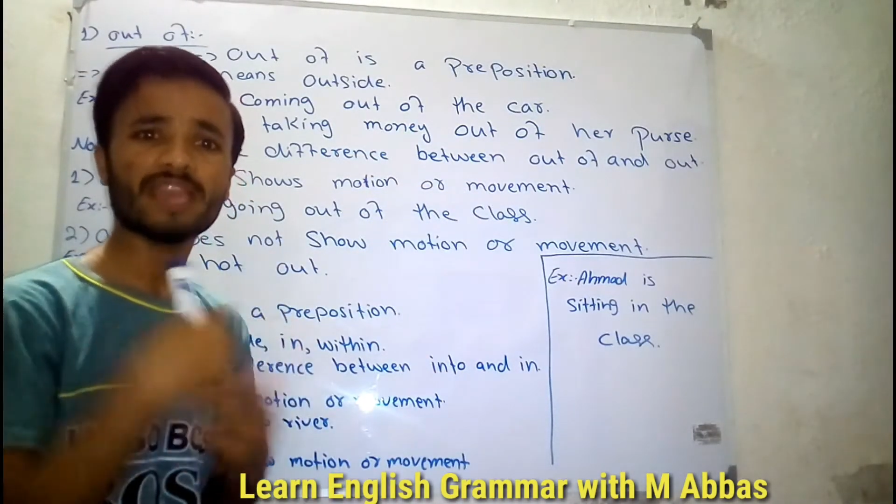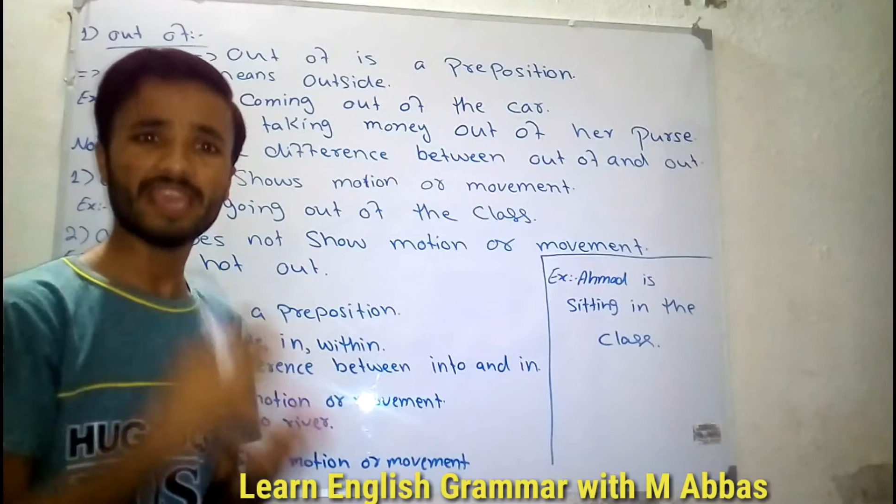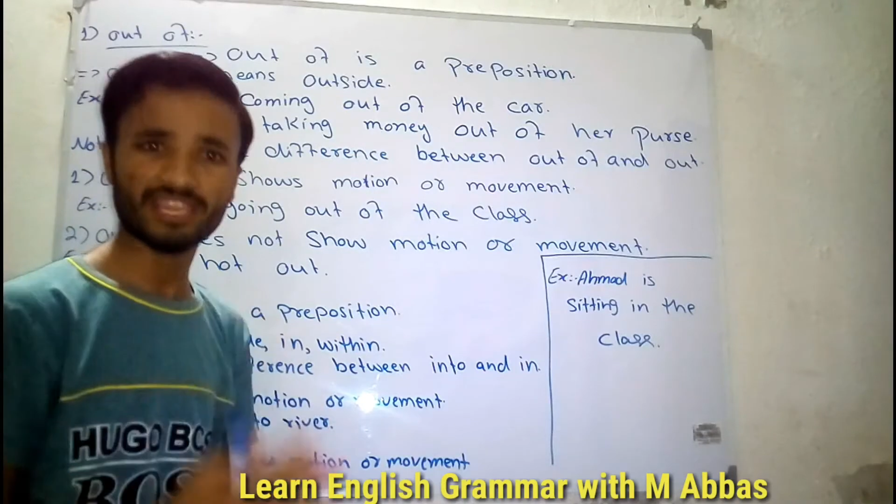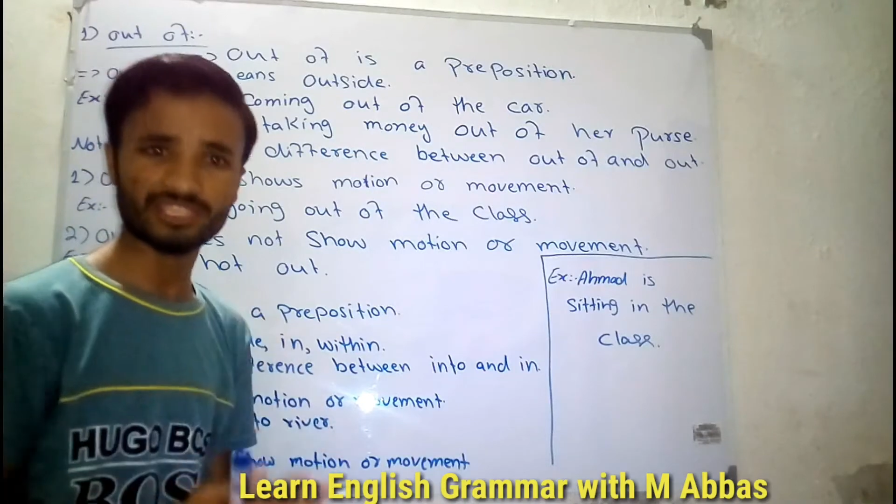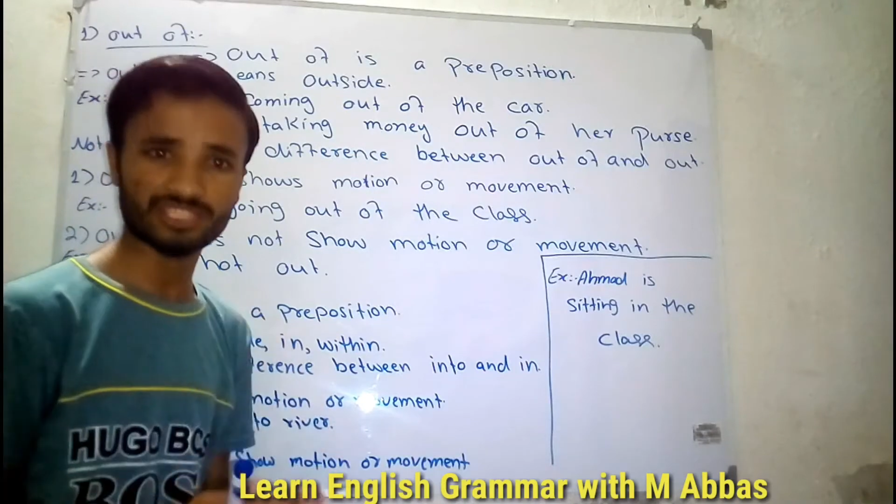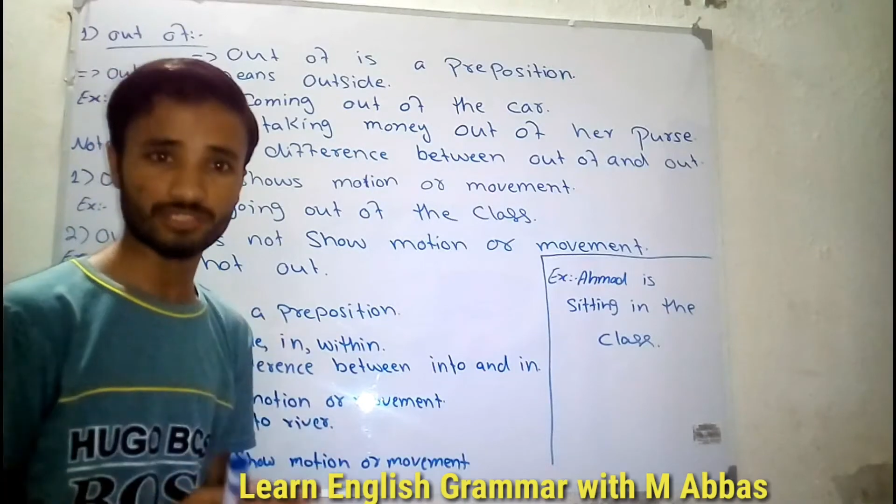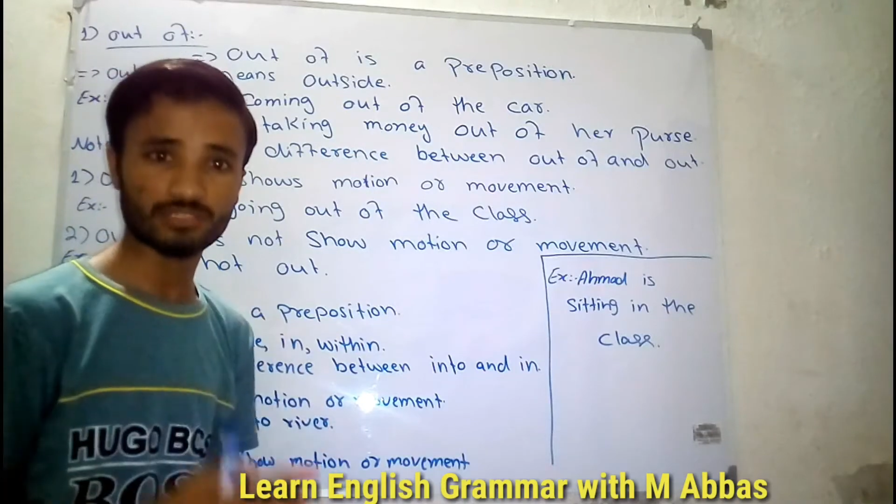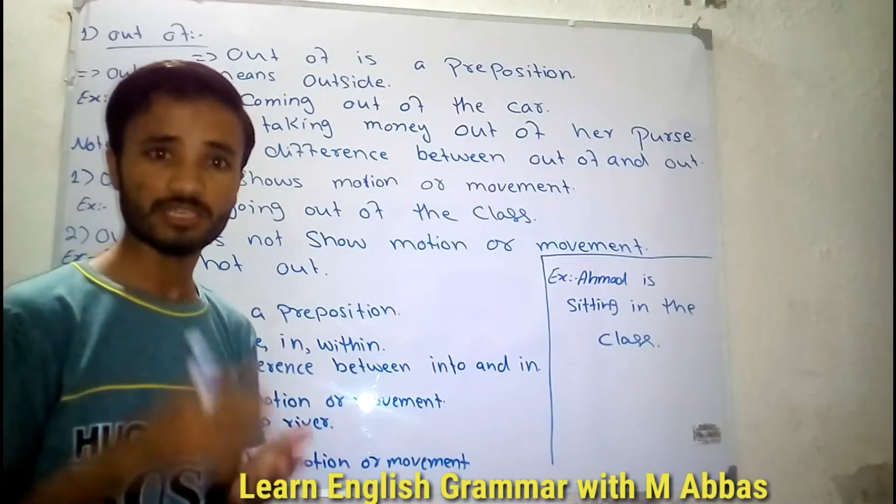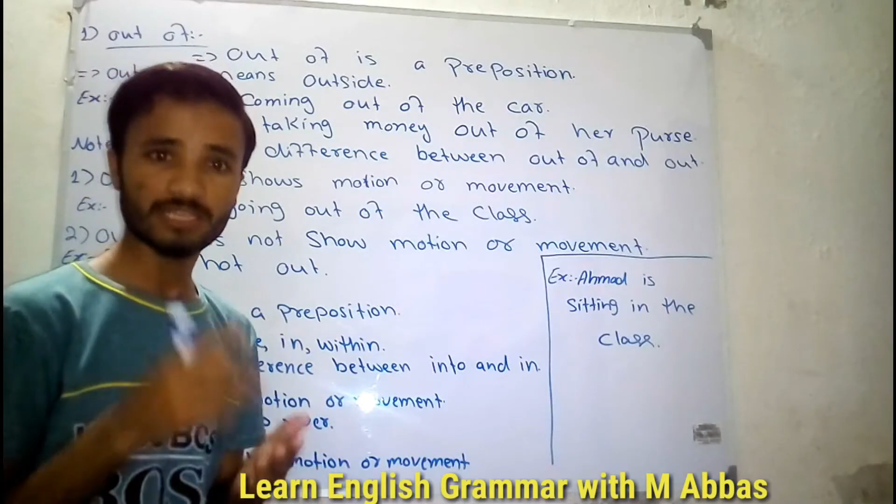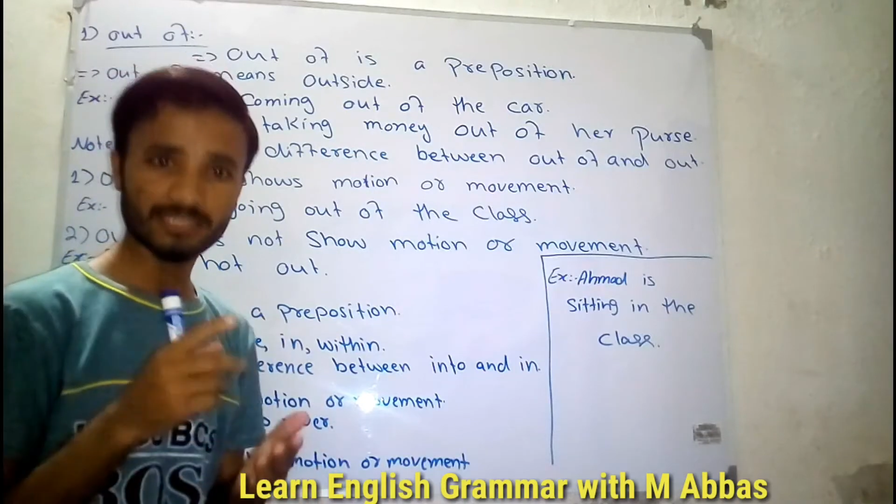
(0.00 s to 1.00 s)
action.
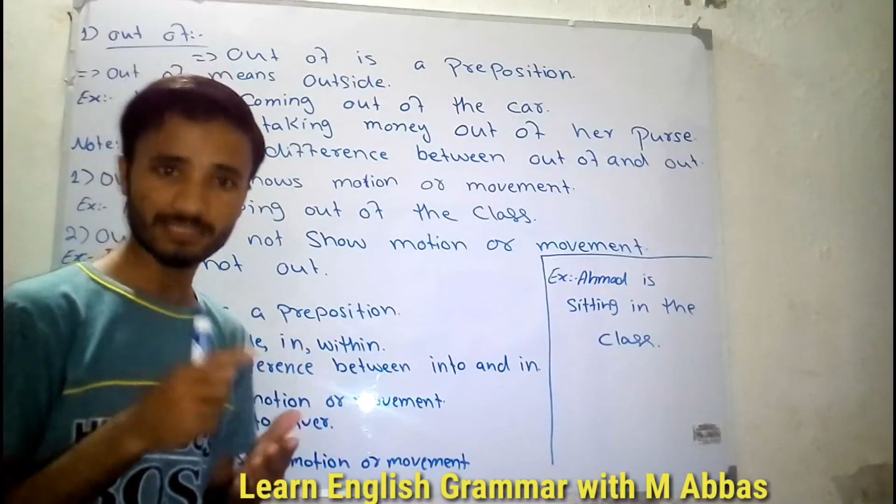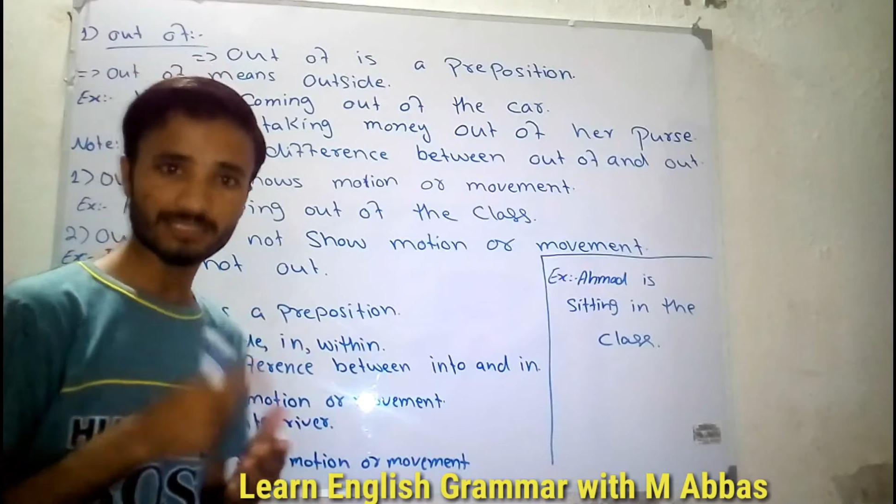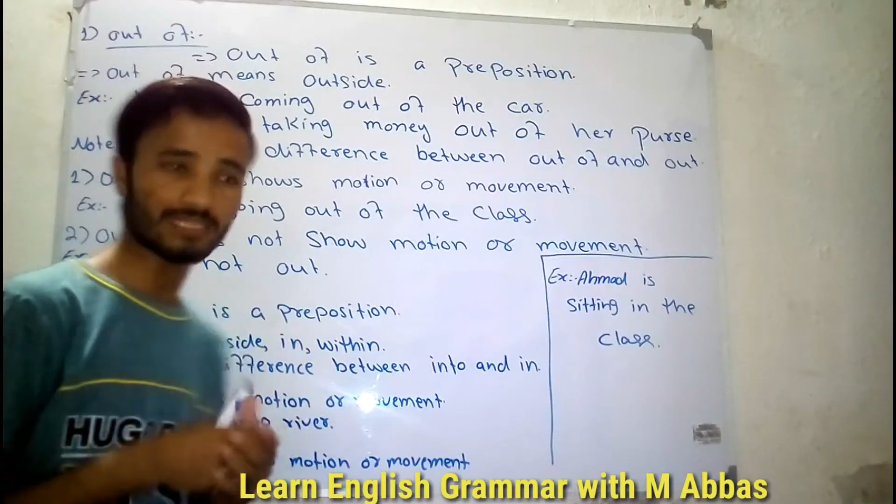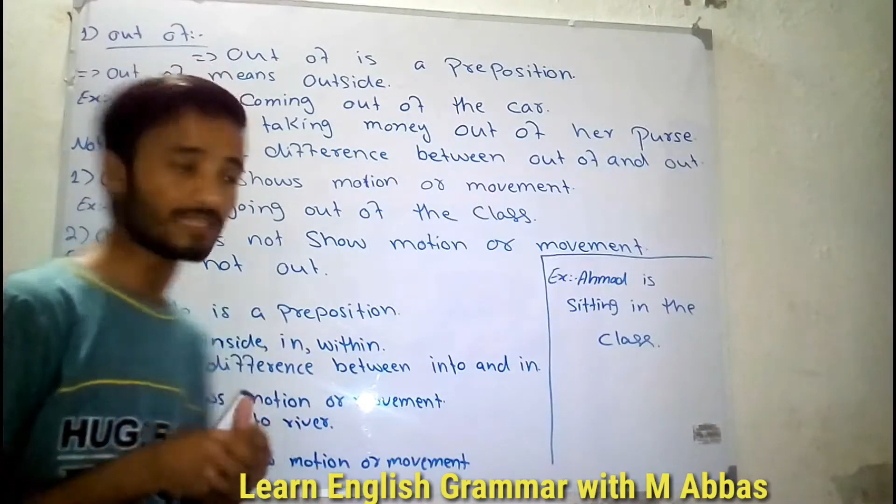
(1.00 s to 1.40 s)
Is this clear?